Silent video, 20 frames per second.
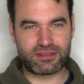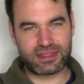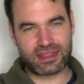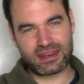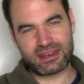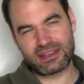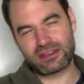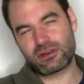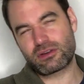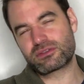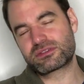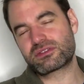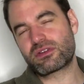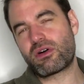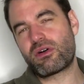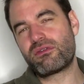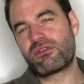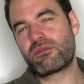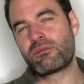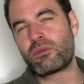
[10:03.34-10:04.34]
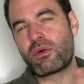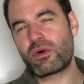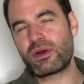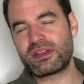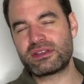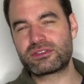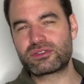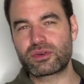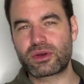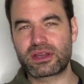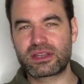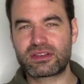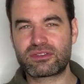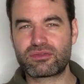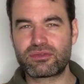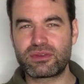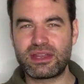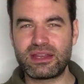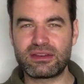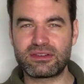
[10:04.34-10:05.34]
Then it goes over more into a
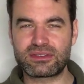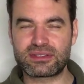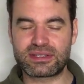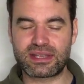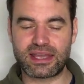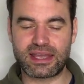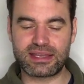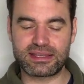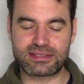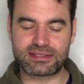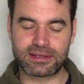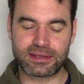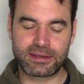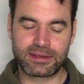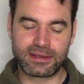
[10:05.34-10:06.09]
greener taste,